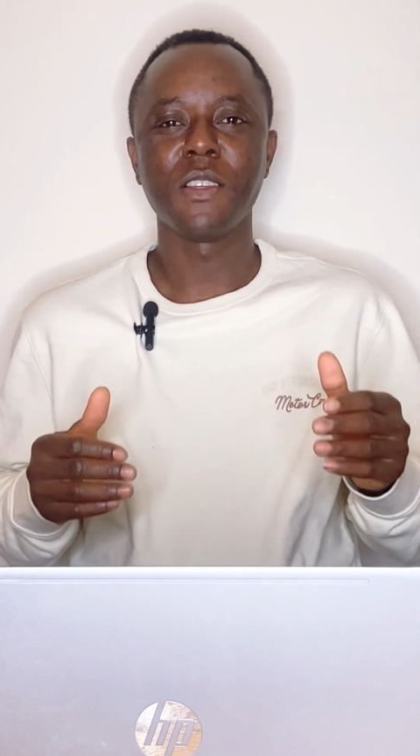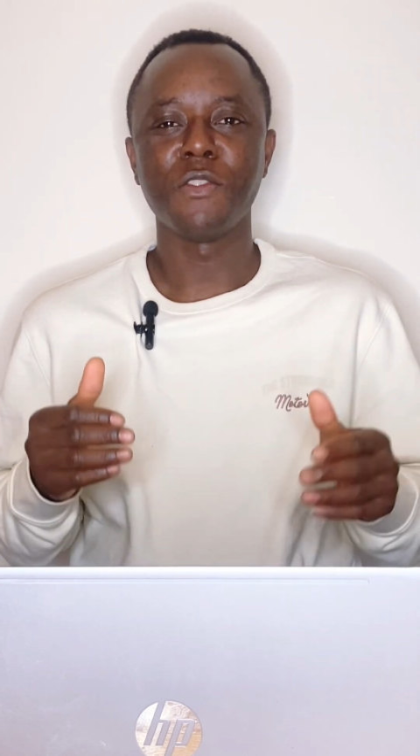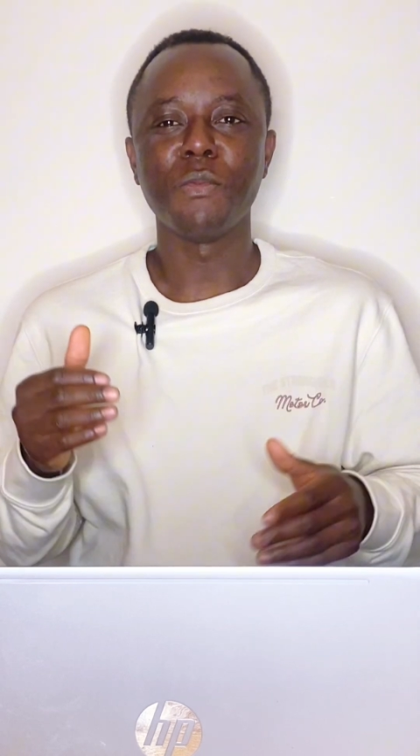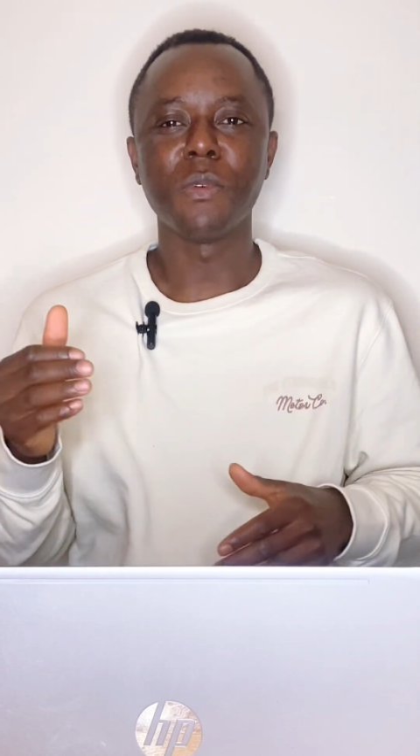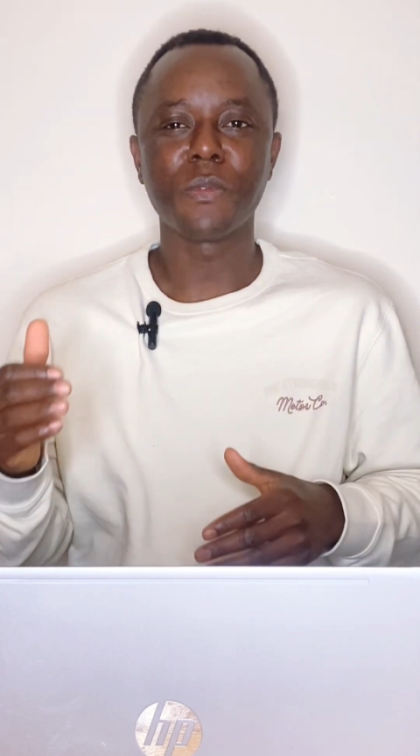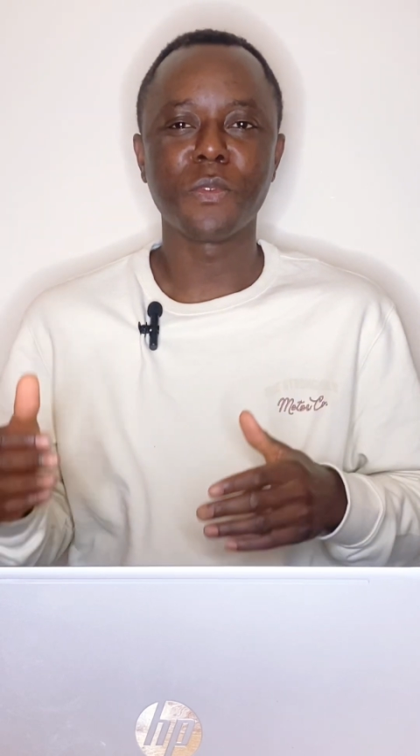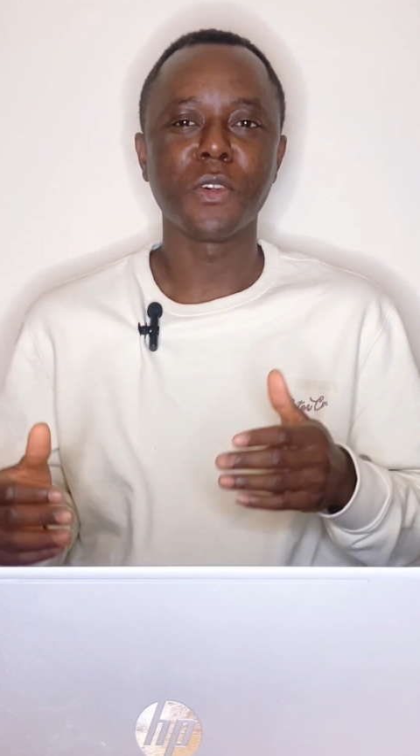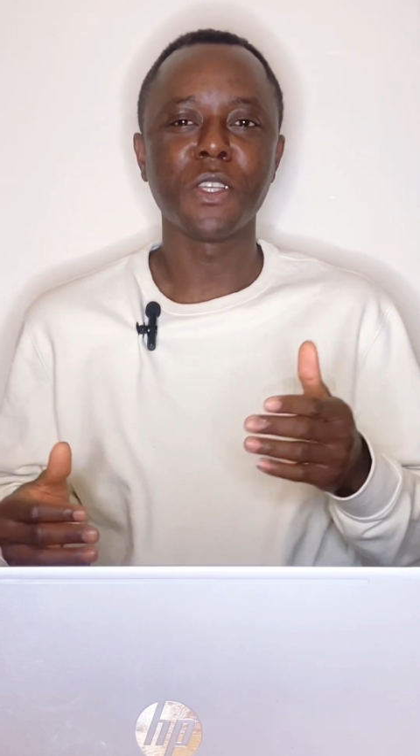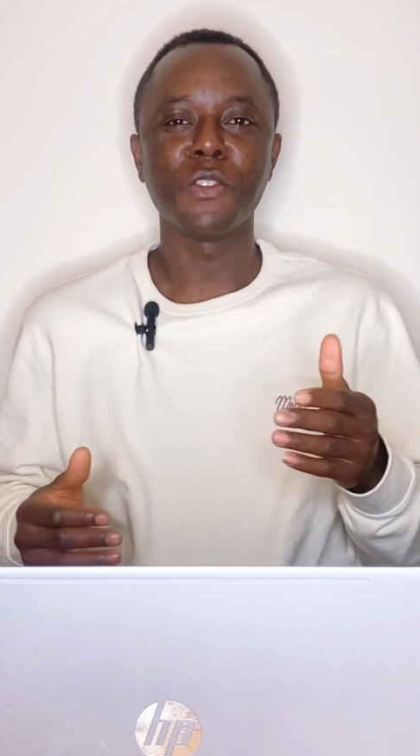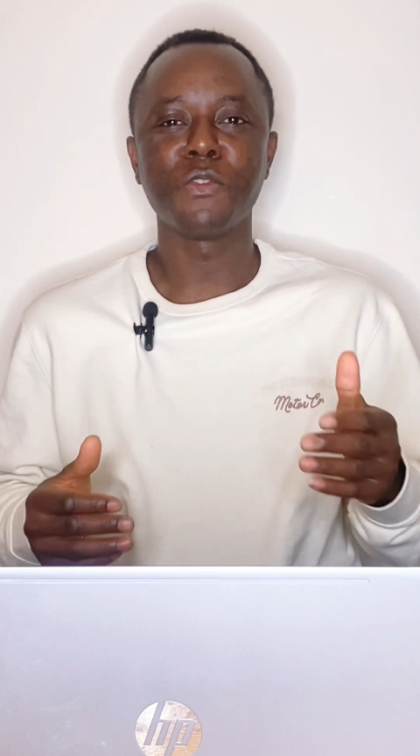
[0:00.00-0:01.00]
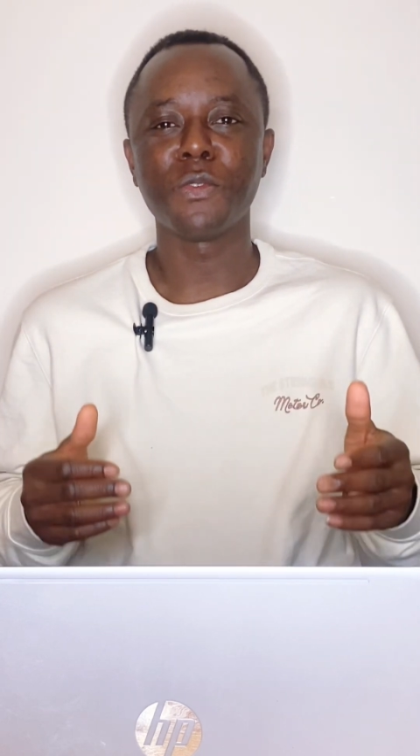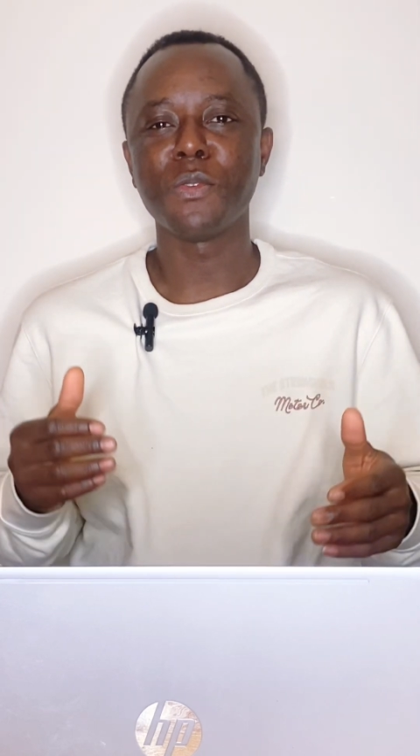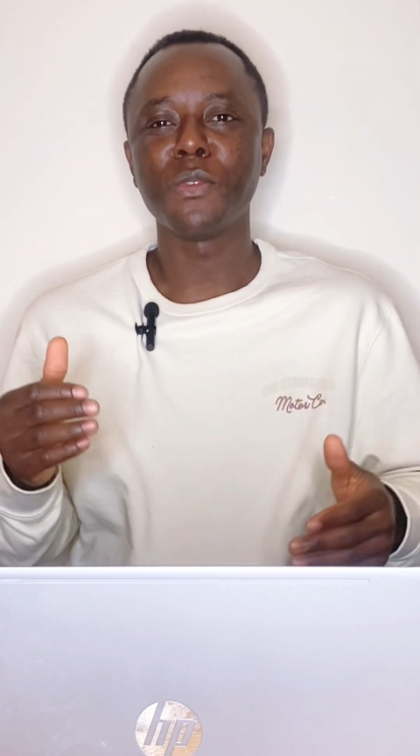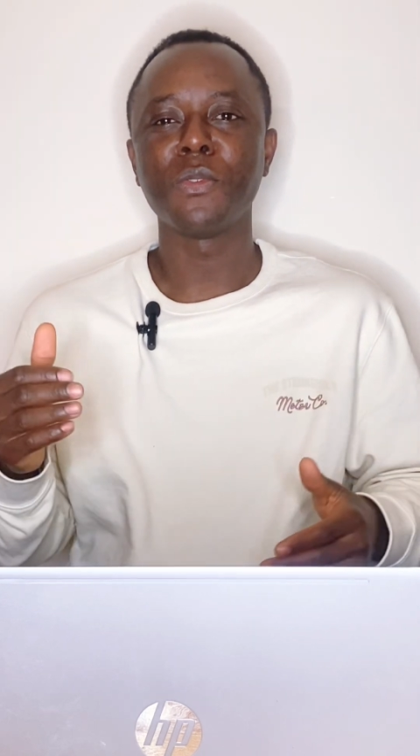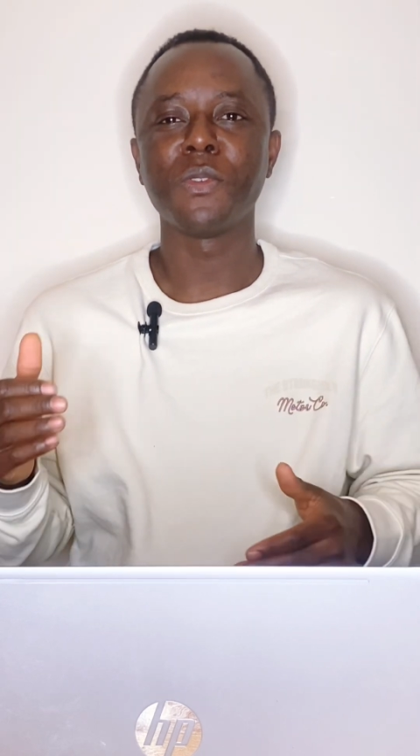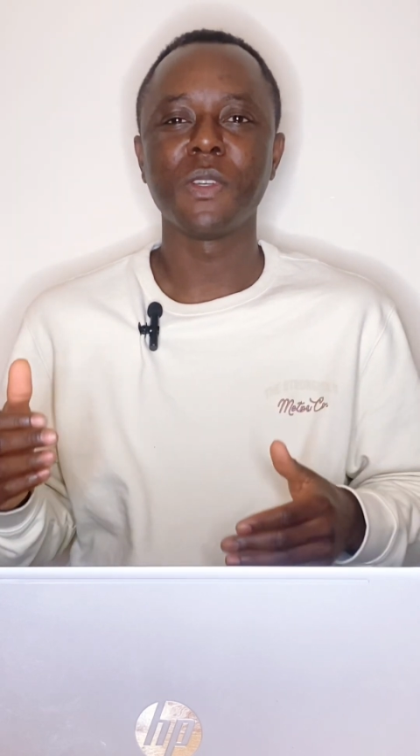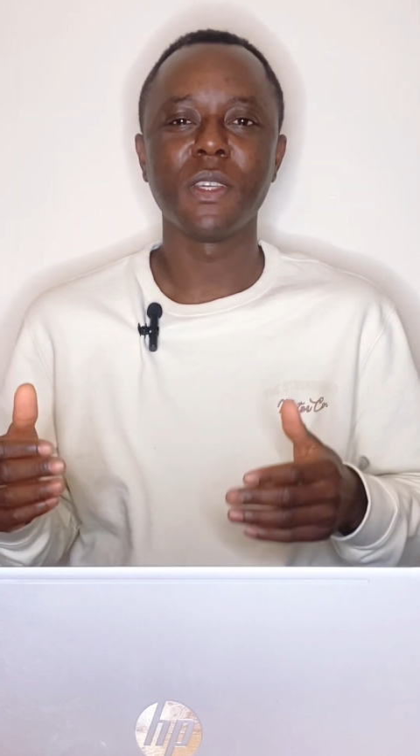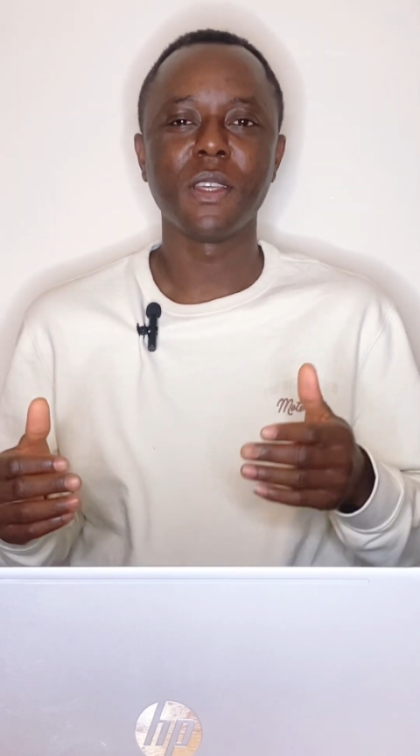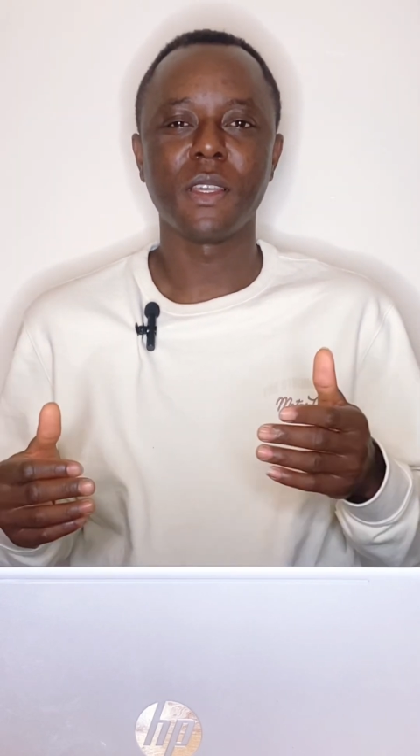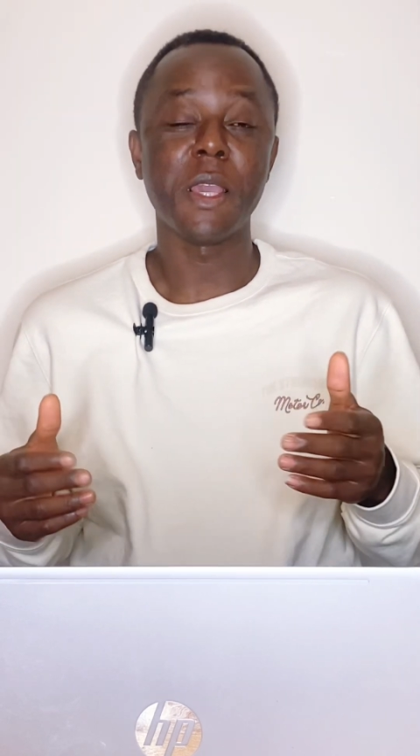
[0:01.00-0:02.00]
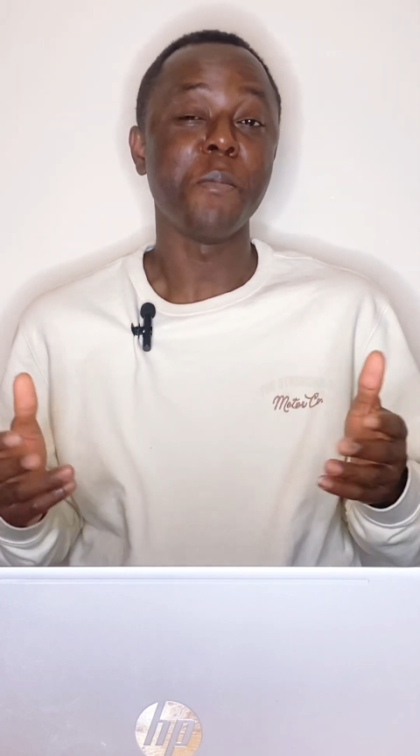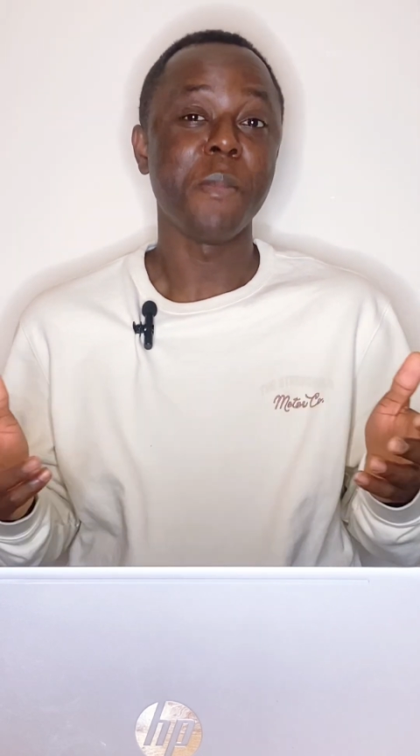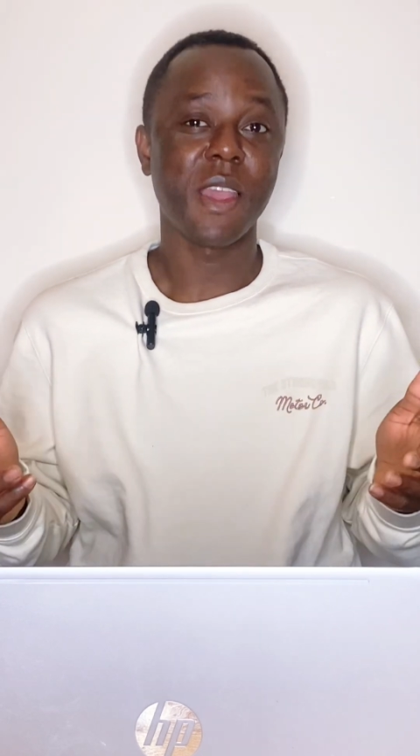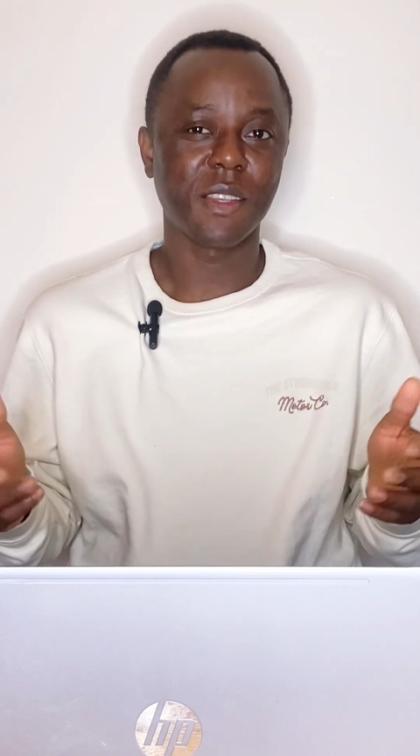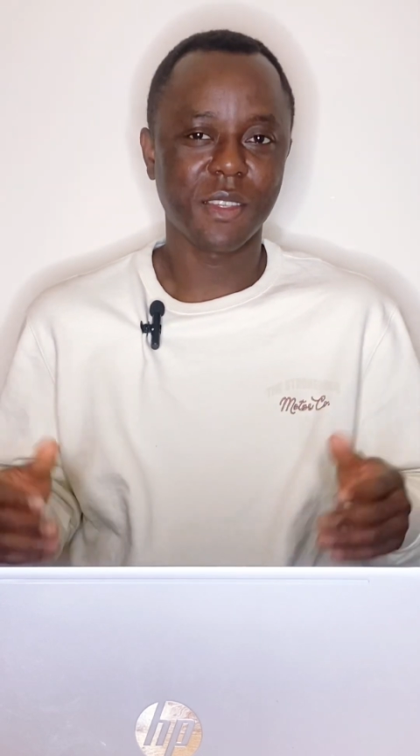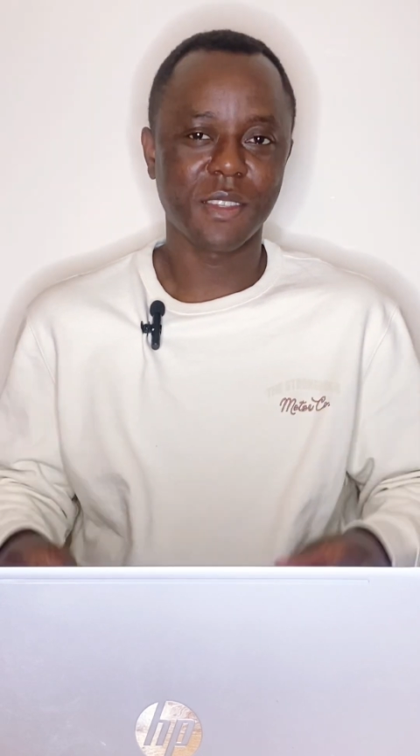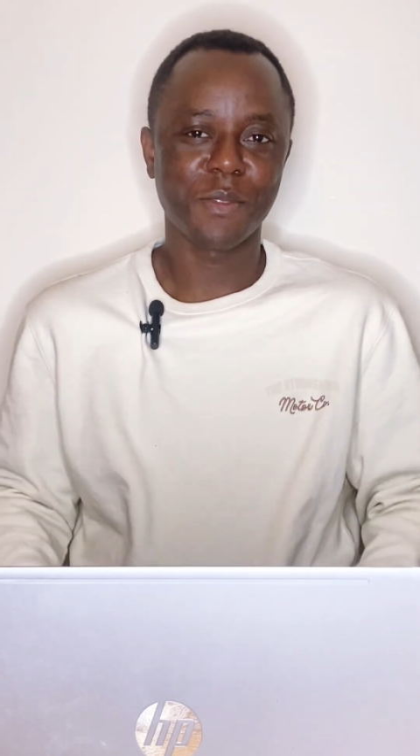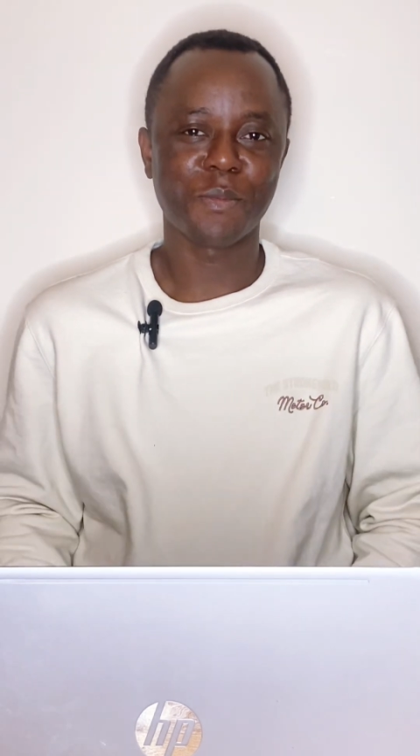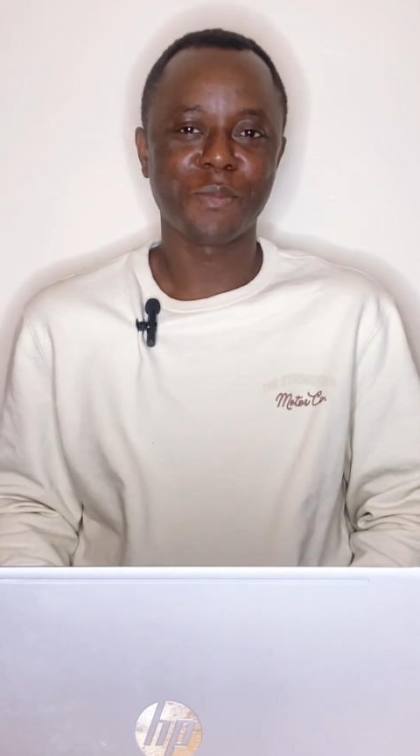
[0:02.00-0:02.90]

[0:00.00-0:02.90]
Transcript: you will fall into a mess.